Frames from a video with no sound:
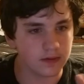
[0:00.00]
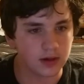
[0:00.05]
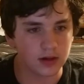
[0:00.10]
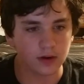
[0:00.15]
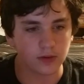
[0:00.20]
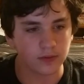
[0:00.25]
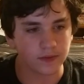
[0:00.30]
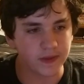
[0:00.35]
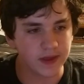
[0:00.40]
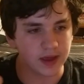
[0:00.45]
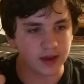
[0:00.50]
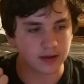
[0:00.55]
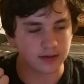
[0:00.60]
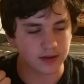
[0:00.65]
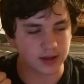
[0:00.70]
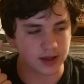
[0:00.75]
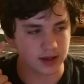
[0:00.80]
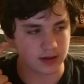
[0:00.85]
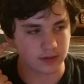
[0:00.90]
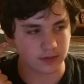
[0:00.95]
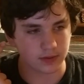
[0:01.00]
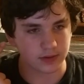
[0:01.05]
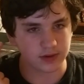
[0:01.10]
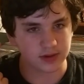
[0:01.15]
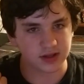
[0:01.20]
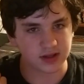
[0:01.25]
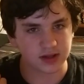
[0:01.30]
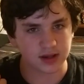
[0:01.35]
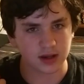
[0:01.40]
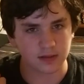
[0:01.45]
you know, think, like,
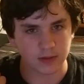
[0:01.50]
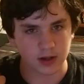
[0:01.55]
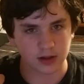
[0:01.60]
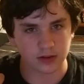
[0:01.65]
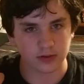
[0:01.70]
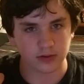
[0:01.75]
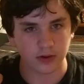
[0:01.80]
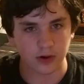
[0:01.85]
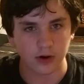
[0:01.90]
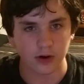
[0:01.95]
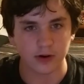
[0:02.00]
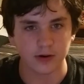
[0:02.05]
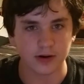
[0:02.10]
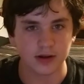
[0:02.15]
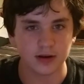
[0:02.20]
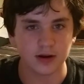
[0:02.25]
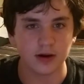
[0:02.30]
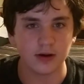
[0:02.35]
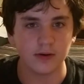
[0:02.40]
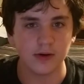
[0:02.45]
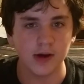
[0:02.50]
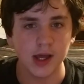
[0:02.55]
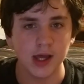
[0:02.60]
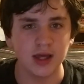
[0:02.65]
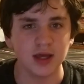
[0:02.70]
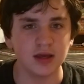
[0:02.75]
this is going to be a little hard, you know?